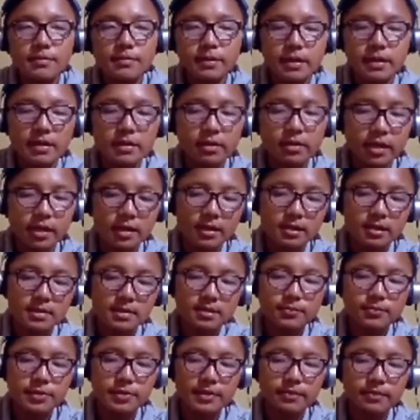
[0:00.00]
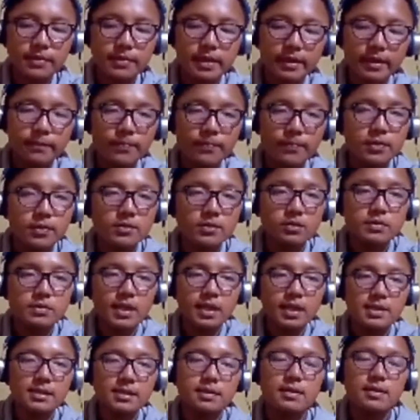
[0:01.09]
p. Okay, let's print p. So
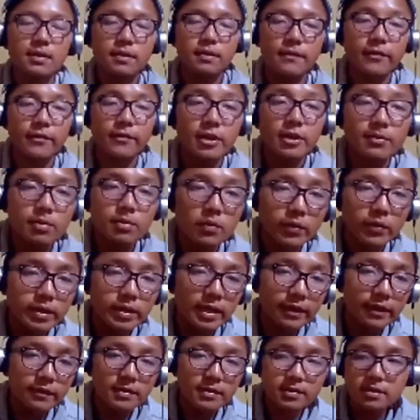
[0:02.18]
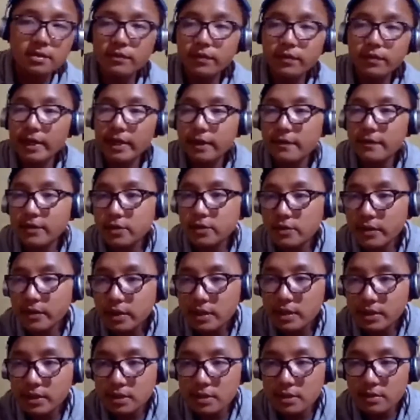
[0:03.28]
that's the variable we gave to
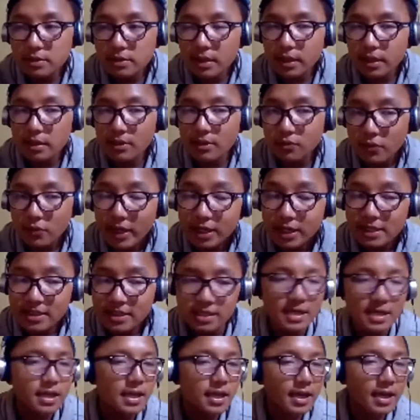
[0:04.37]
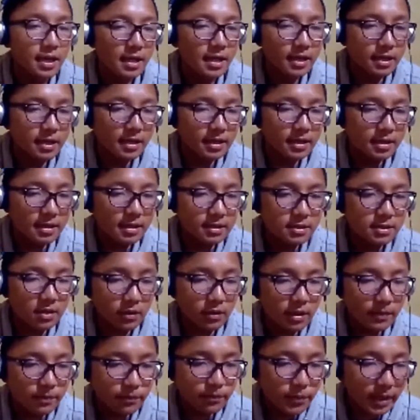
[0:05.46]
the range. So
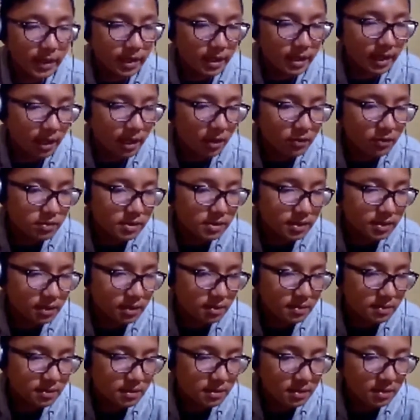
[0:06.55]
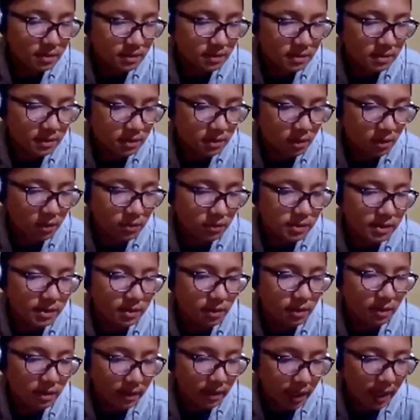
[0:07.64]
it printed out till 0
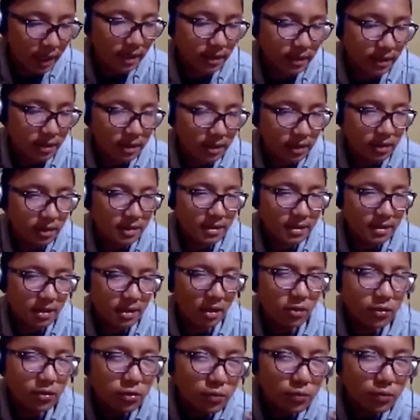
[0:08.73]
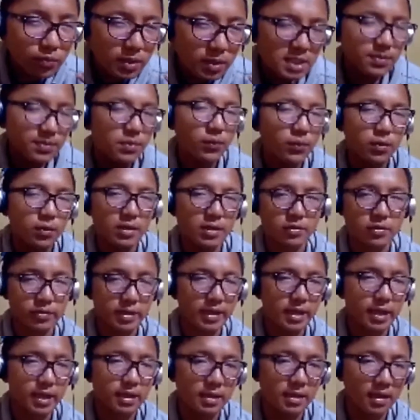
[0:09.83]
till 9. Now you must be
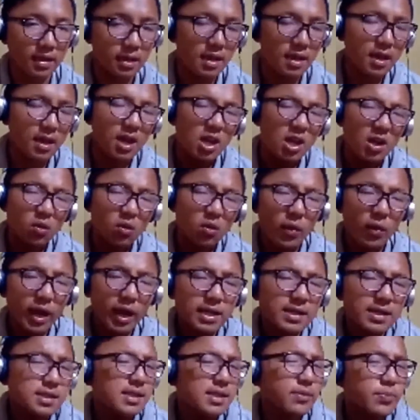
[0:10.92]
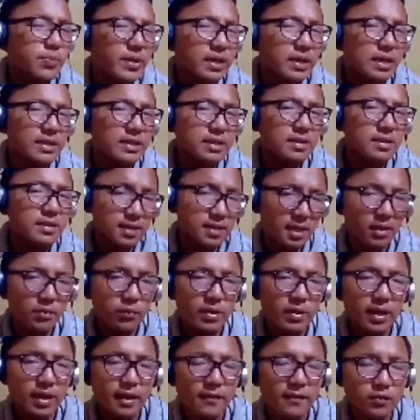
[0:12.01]
wondering again, why isn't it printing till 10
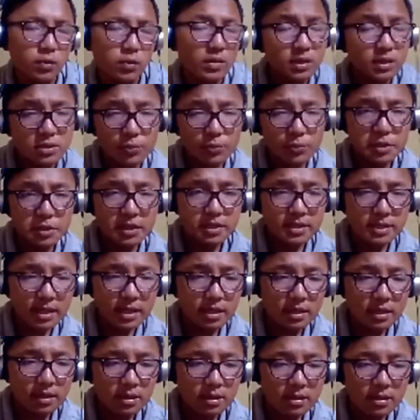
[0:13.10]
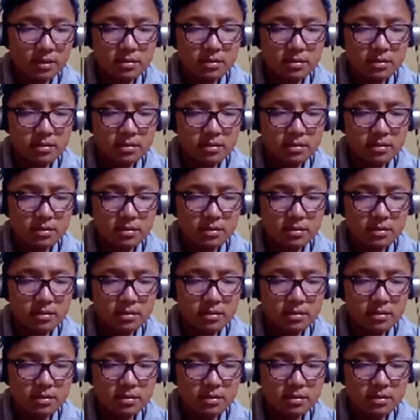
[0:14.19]
when I have told it to print at 10?